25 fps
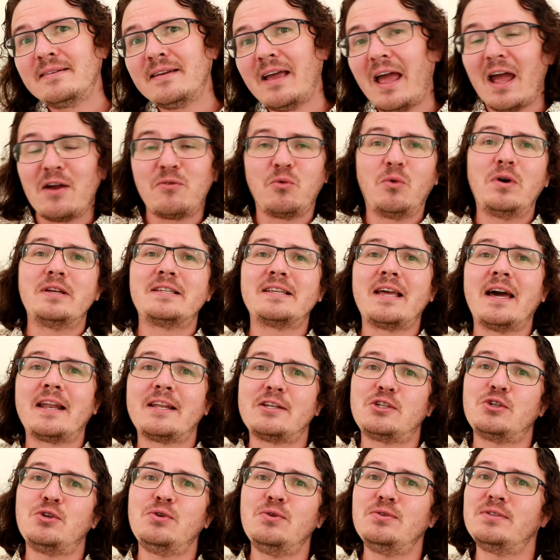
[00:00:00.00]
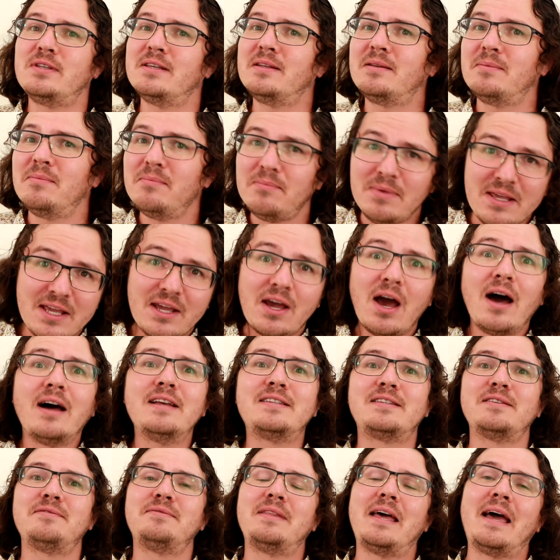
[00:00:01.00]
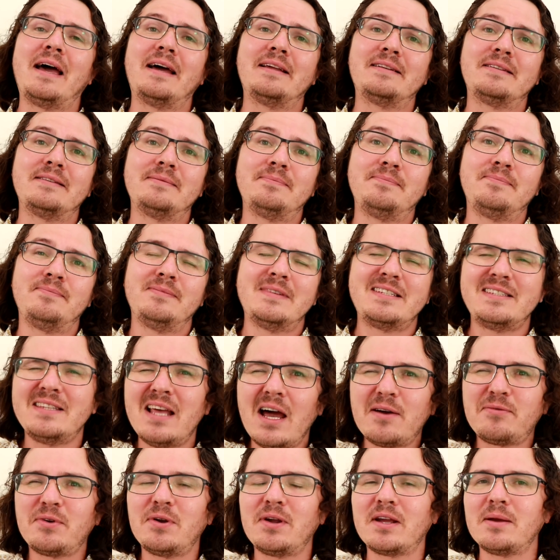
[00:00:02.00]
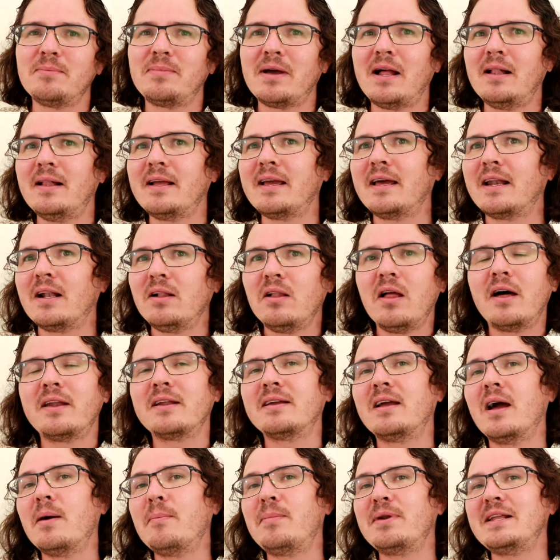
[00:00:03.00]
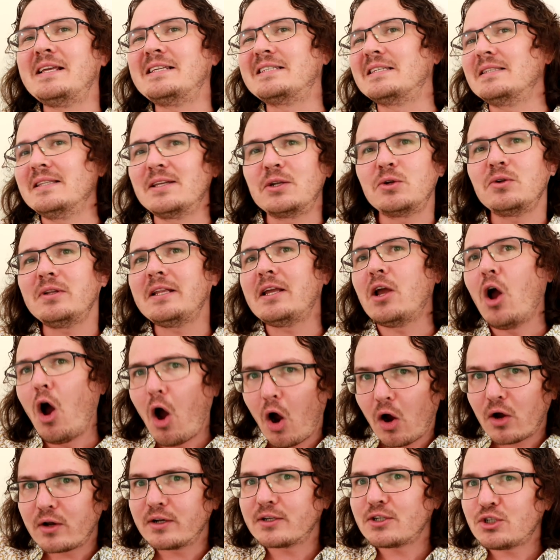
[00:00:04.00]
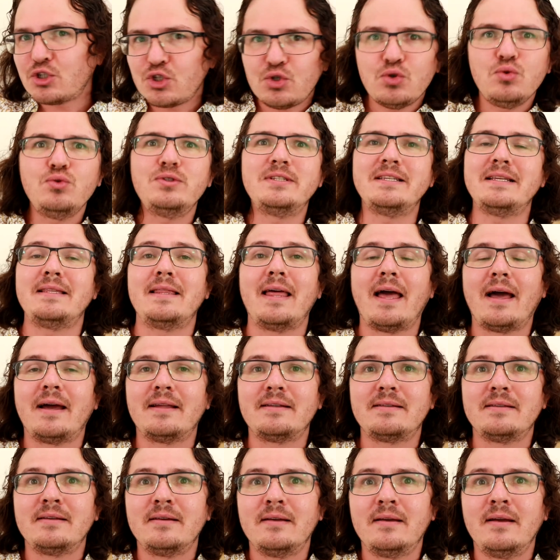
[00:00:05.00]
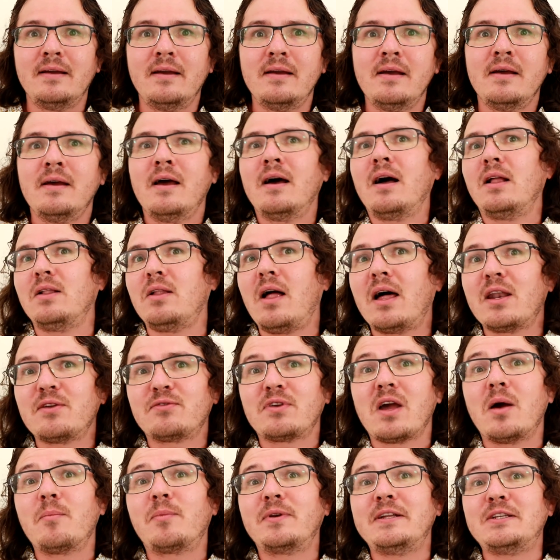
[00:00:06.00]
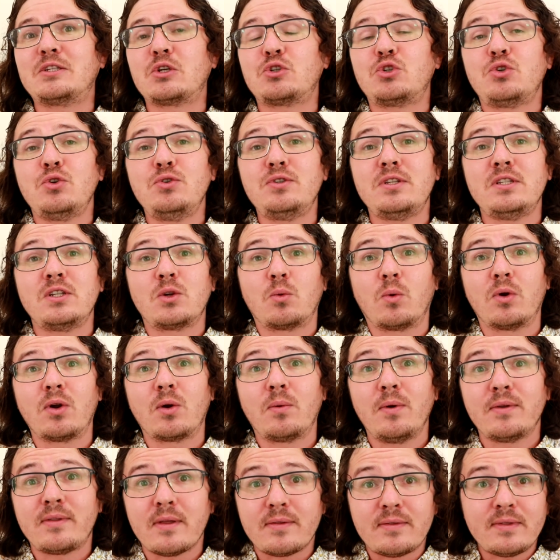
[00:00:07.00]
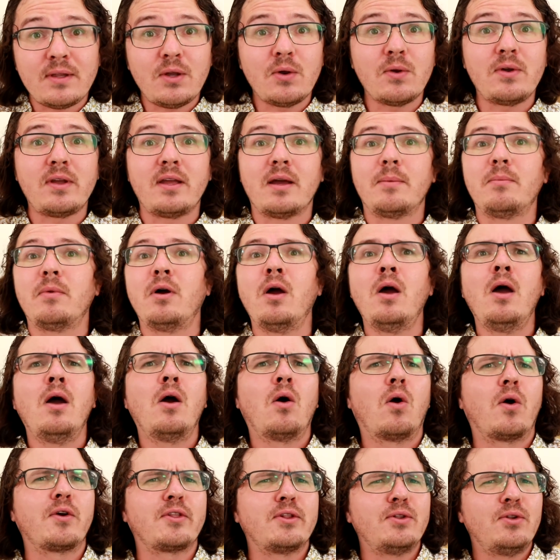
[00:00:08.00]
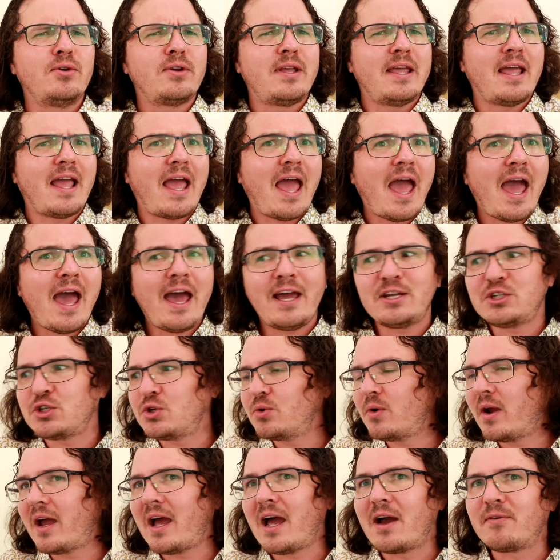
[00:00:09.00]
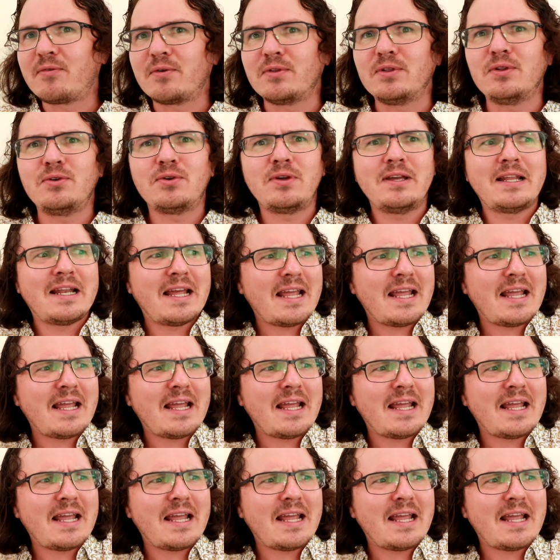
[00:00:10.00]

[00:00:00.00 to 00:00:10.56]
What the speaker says: everyone's got to choose it because of that. It's not very compelling, and a lot of companies literally aren't choosing that. A lot of companies are choosing to work with Ethereum, or they're looking at Hashgraph, or looking